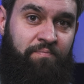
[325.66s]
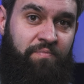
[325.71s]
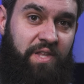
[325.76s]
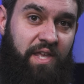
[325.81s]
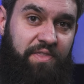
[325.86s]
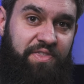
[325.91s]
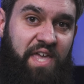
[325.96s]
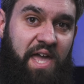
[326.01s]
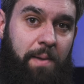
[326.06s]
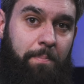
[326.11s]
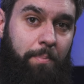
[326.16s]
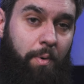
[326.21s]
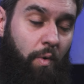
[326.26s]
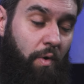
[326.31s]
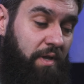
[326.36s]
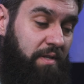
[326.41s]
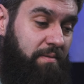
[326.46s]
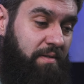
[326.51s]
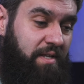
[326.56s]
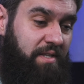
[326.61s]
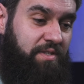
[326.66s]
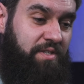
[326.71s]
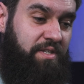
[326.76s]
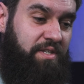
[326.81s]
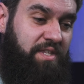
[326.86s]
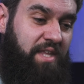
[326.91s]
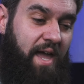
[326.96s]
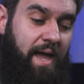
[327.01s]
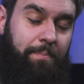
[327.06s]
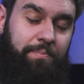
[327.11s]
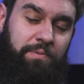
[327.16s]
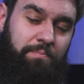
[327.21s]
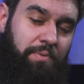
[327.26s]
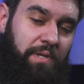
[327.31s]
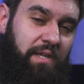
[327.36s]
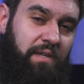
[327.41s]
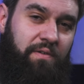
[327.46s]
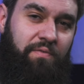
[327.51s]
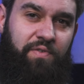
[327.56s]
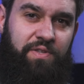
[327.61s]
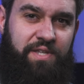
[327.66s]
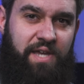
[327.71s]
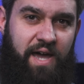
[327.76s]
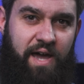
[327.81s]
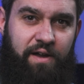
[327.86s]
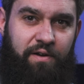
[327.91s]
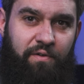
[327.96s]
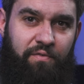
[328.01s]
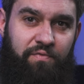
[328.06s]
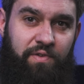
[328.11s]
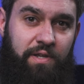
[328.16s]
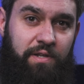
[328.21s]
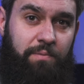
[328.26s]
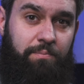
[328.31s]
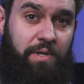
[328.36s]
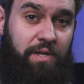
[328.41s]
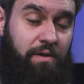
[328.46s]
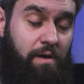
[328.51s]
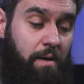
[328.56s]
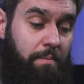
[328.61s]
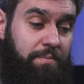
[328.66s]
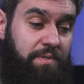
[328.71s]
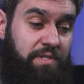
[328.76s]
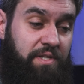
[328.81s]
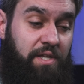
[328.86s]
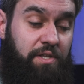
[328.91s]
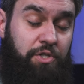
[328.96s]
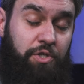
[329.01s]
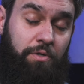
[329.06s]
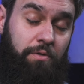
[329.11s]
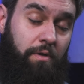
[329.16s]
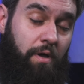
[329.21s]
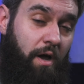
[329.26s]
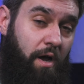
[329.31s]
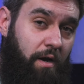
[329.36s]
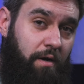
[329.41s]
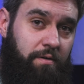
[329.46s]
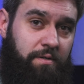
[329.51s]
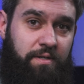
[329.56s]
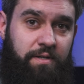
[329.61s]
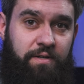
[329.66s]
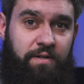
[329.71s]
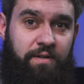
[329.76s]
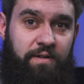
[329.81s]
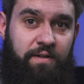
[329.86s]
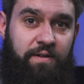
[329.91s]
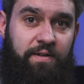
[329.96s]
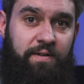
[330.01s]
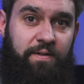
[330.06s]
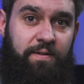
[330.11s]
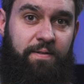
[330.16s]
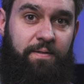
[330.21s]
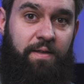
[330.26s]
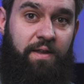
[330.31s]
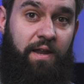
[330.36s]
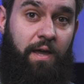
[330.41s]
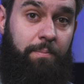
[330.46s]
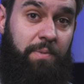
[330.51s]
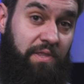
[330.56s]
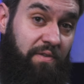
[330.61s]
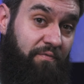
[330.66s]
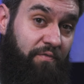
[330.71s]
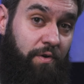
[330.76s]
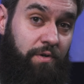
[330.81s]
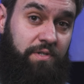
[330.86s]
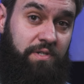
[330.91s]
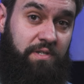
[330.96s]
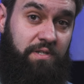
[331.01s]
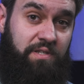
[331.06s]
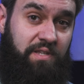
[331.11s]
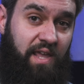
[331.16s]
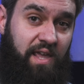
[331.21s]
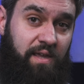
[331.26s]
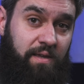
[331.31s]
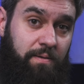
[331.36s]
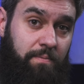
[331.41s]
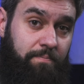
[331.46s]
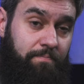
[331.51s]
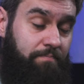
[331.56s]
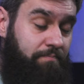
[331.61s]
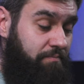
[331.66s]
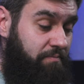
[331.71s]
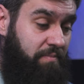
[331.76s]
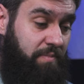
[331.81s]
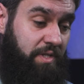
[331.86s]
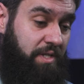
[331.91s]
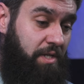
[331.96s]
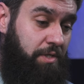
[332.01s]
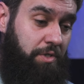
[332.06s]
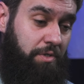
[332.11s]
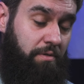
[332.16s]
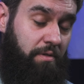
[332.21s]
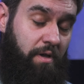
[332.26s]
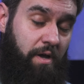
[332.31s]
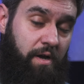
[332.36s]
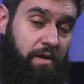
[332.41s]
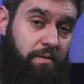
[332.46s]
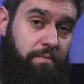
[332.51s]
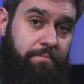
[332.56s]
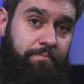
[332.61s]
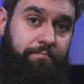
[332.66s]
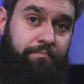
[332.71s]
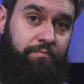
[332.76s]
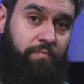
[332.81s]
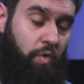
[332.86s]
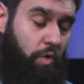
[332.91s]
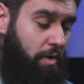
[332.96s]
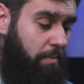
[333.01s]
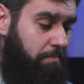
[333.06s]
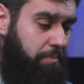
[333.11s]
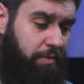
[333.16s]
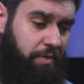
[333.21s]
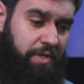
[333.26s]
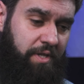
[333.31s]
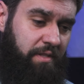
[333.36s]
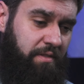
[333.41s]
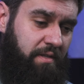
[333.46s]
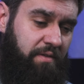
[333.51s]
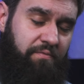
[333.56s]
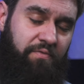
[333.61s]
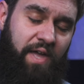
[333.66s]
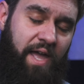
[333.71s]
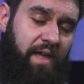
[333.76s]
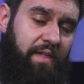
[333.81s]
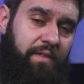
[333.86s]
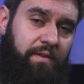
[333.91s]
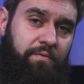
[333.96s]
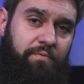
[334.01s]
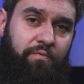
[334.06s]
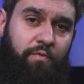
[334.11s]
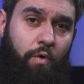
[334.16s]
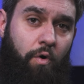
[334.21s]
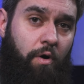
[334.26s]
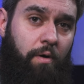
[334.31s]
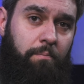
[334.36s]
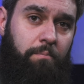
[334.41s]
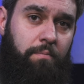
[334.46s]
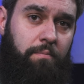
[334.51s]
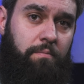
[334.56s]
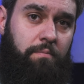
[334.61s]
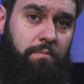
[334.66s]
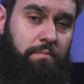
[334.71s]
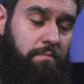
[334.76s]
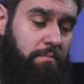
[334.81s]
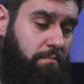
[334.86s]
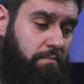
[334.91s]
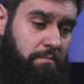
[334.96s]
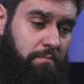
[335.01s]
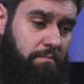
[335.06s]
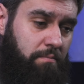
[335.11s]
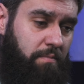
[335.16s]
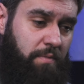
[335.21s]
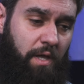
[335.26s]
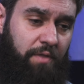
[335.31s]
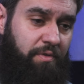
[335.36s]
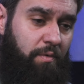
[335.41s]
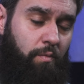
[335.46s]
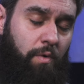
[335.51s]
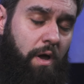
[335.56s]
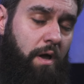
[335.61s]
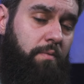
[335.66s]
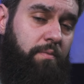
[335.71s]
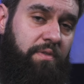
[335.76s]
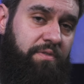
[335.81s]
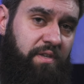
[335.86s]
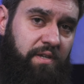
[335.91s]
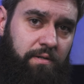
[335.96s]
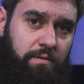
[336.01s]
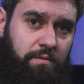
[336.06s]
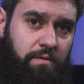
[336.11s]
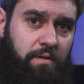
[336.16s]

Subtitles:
At that point, it stops being photography and it becomes digital art. And I'll be the first to say, digital art, completely valid form. Nothing wrong with it.